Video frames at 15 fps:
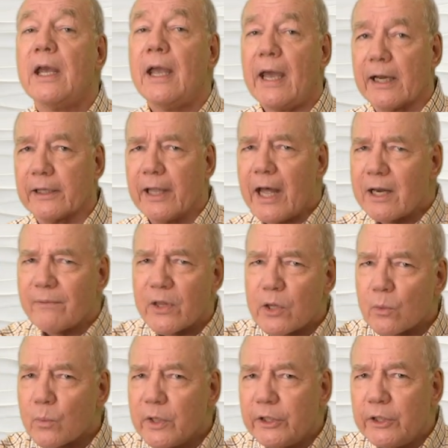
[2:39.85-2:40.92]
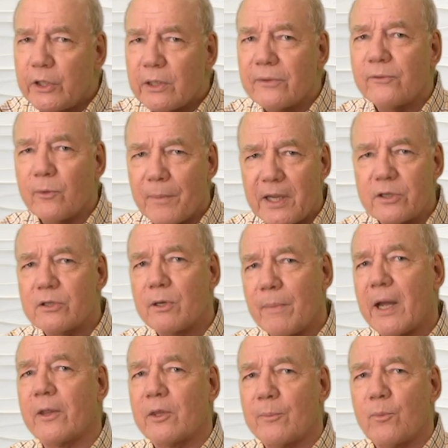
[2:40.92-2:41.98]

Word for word: and a lot of other really good information about the